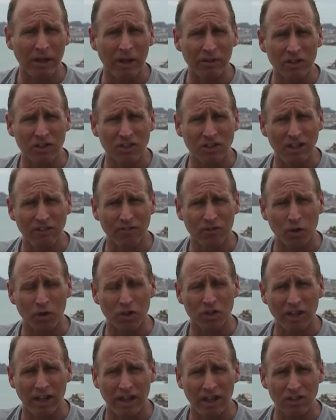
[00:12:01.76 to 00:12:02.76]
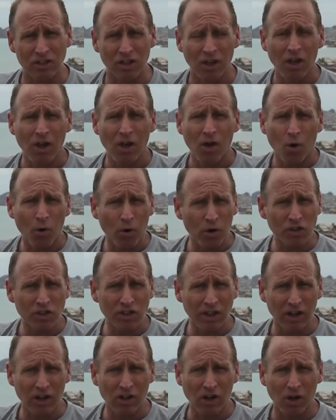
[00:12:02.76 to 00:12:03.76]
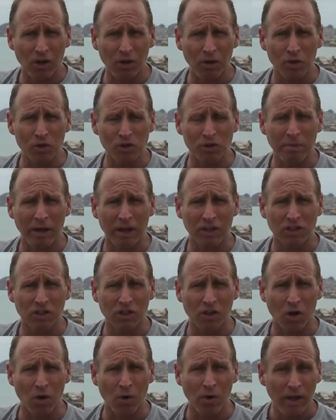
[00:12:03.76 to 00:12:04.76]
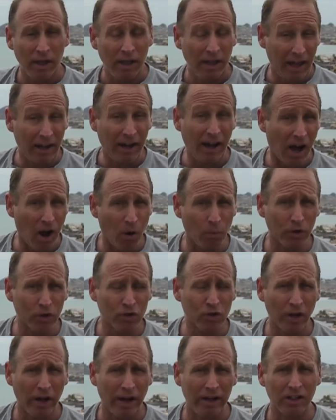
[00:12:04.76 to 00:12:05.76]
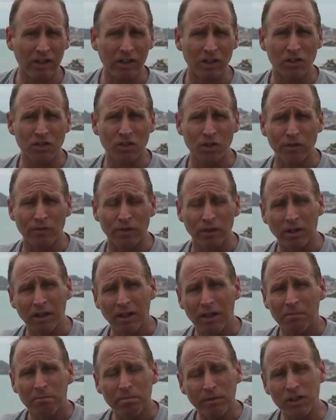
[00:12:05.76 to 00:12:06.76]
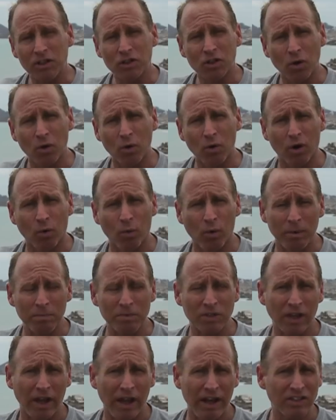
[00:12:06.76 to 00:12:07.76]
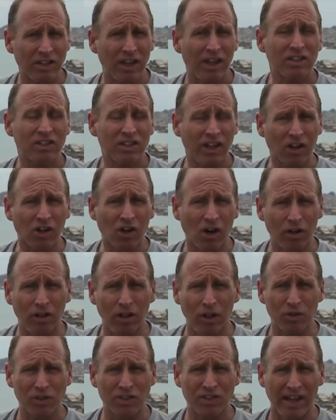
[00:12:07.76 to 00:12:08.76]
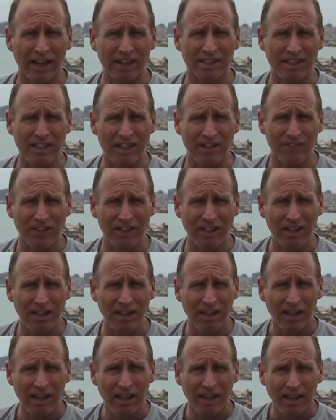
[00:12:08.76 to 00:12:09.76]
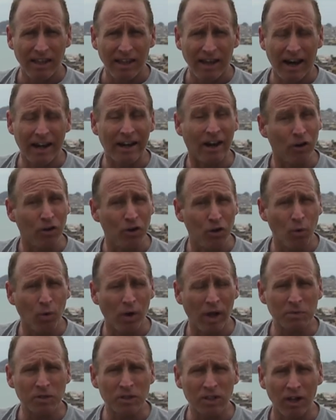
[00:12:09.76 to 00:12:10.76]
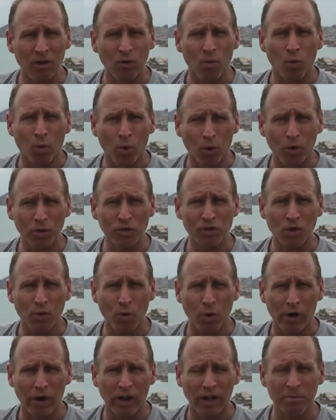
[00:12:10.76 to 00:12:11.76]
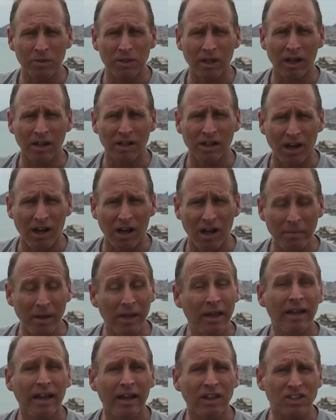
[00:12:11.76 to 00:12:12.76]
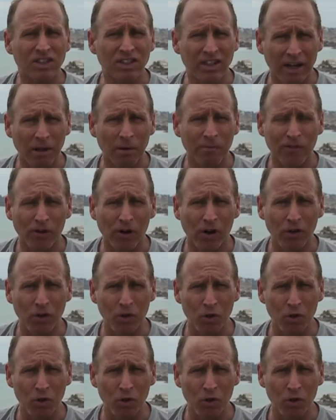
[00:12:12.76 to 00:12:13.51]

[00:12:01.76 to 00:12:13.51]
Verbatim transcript: about the Sea of Cortes or San Carlos, Mexico, and how we're trying to conserve it, please go to our websites, san carlos dot t v, and our new website, worlds aquarium dot com, and sign up for our